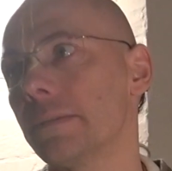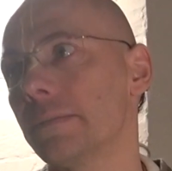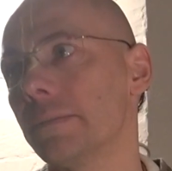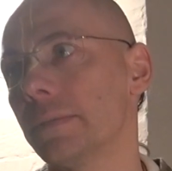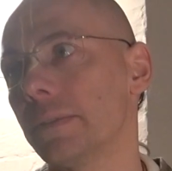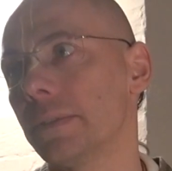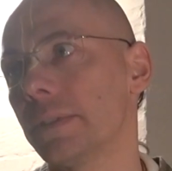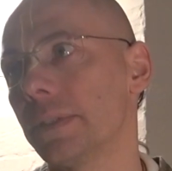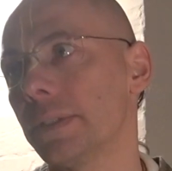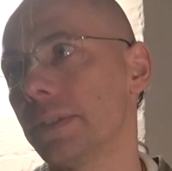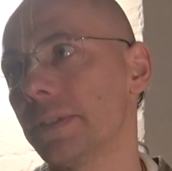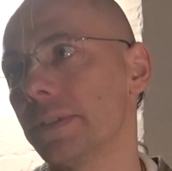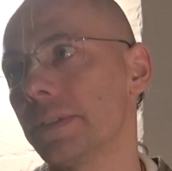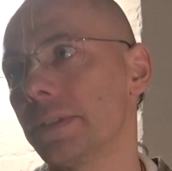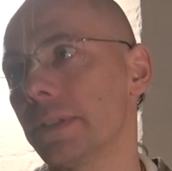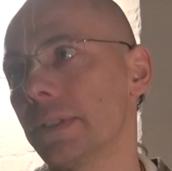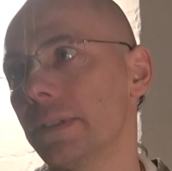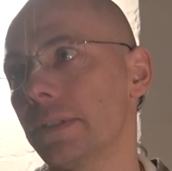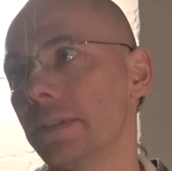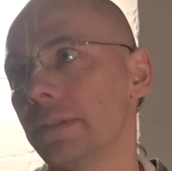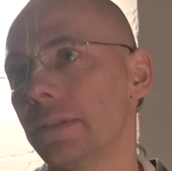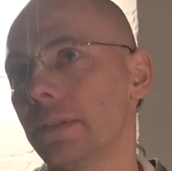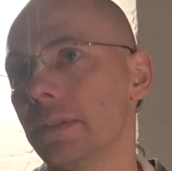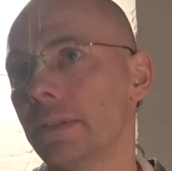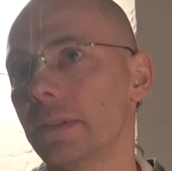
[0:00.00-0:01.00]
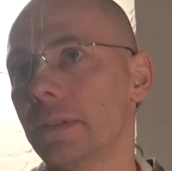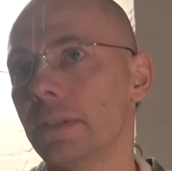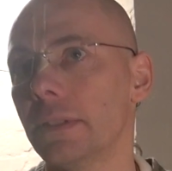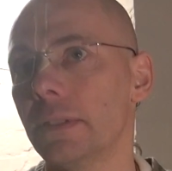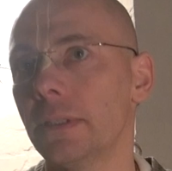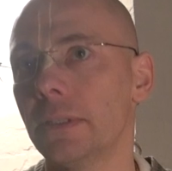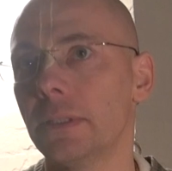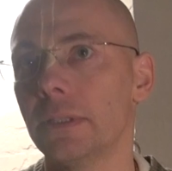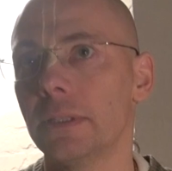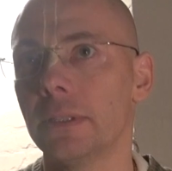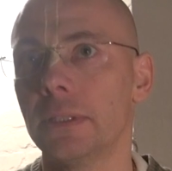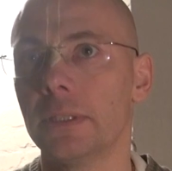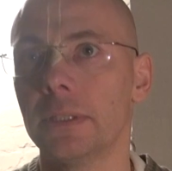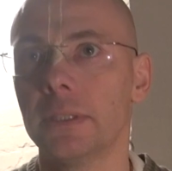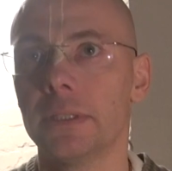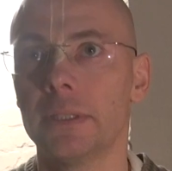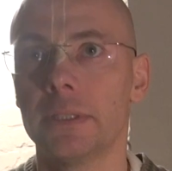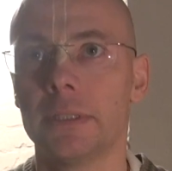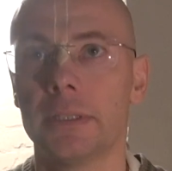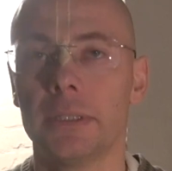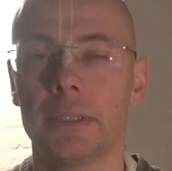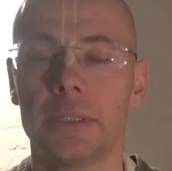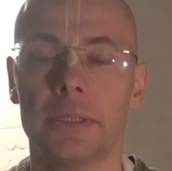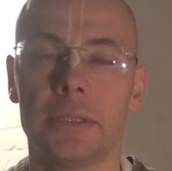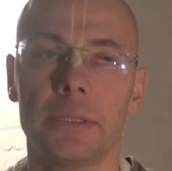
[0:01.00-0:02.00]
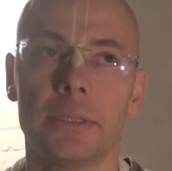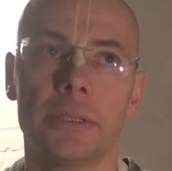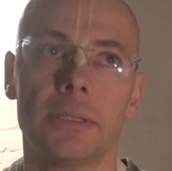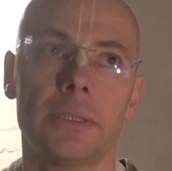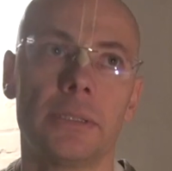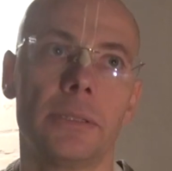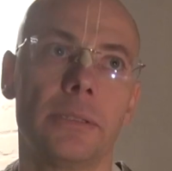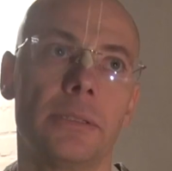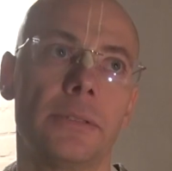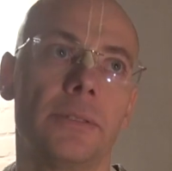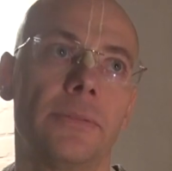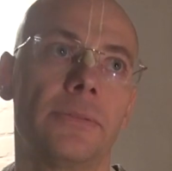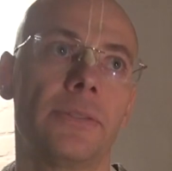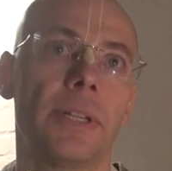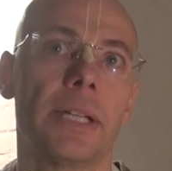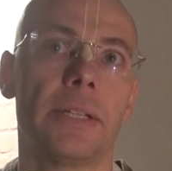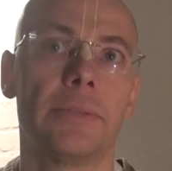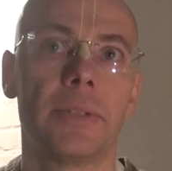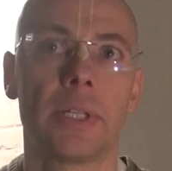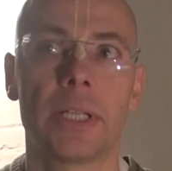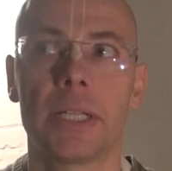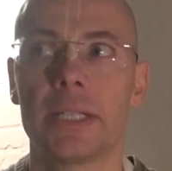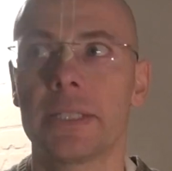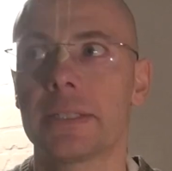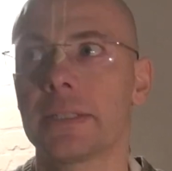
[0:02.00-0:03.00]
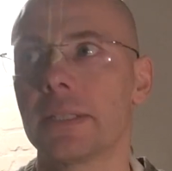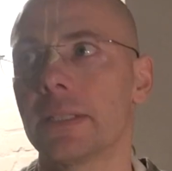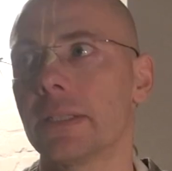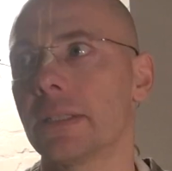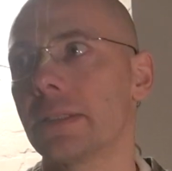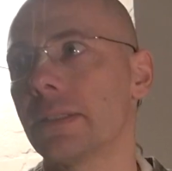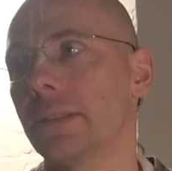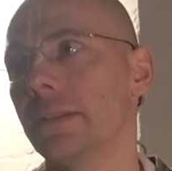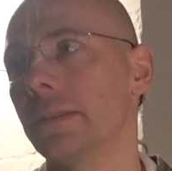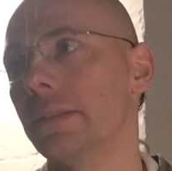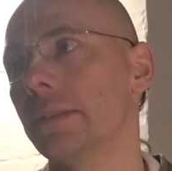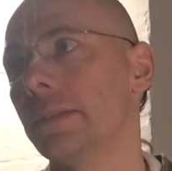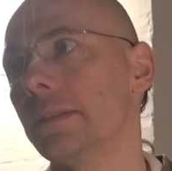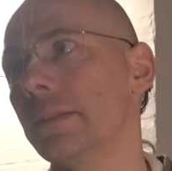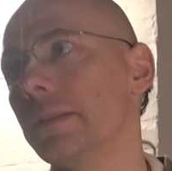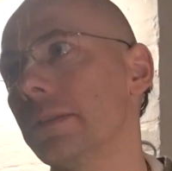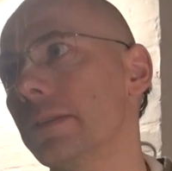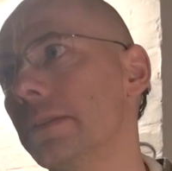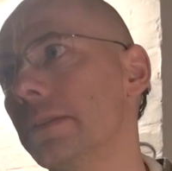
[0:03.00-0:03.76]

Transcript: with Krishna in the five rasas and the